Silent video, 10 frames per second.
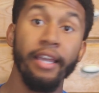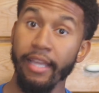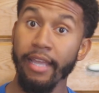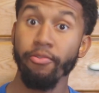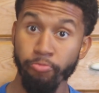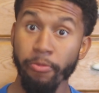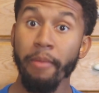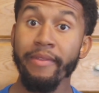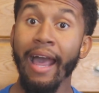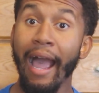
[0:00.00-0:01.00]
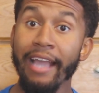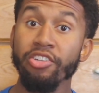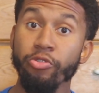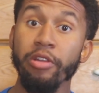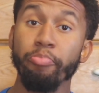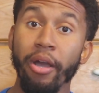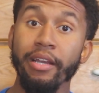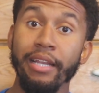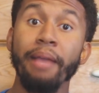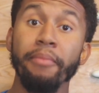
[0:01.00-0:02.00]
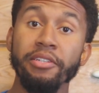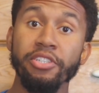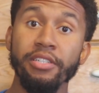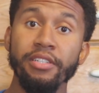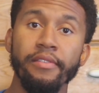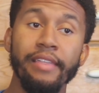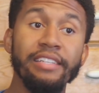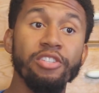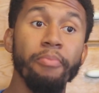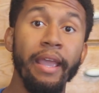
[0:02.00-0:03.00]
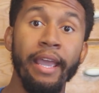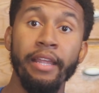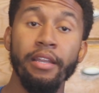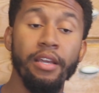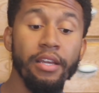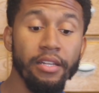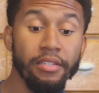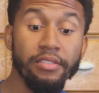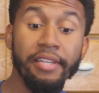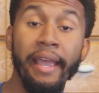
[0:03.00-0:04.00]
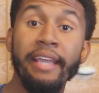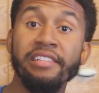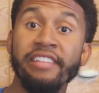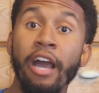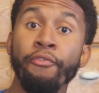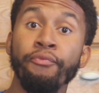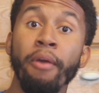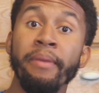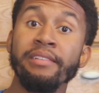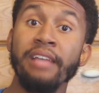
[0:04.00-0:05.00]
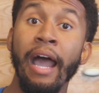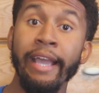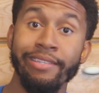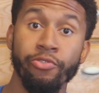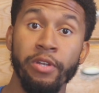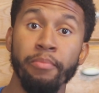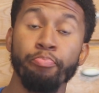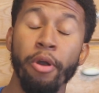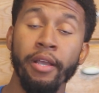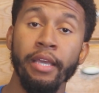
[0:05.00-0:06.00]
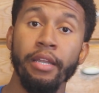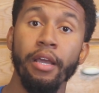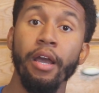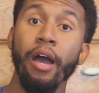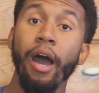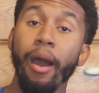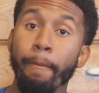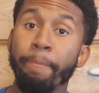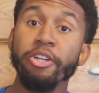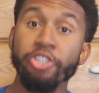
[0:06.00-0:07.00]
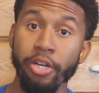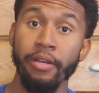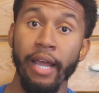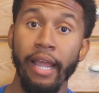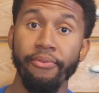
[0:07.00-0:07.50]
Remember that ice cream bucket I mentioned? This man takes out from his ice cream bucket a butcher knife.